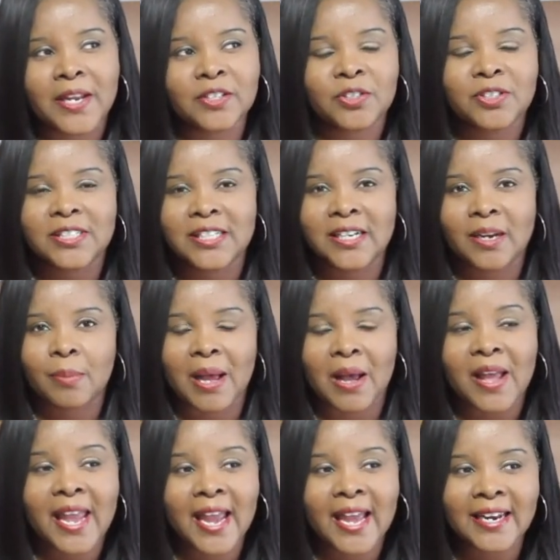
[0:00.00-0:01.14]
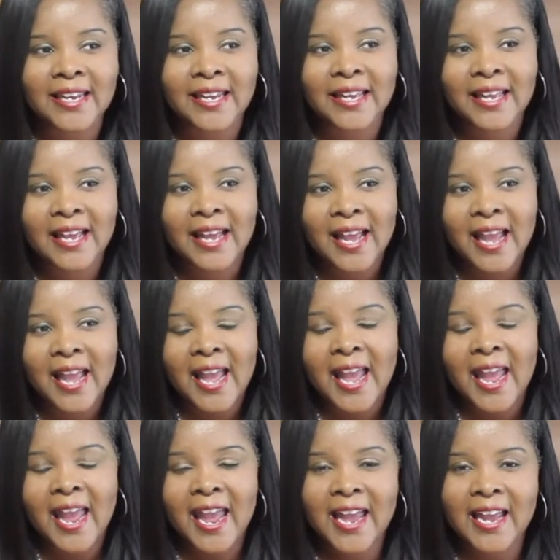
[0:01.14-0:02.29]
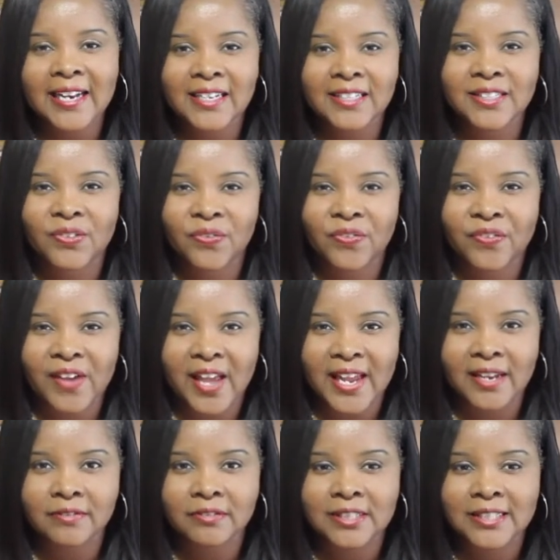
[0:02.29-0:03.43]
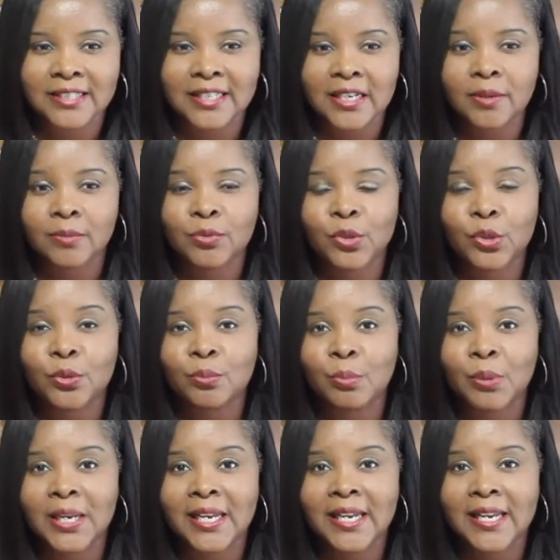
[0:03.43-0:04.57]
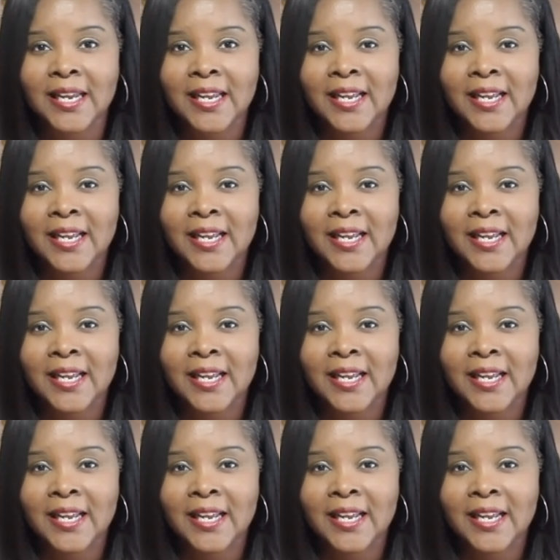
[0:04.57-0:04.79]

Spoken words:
interesting about Hannah's faith seemed to me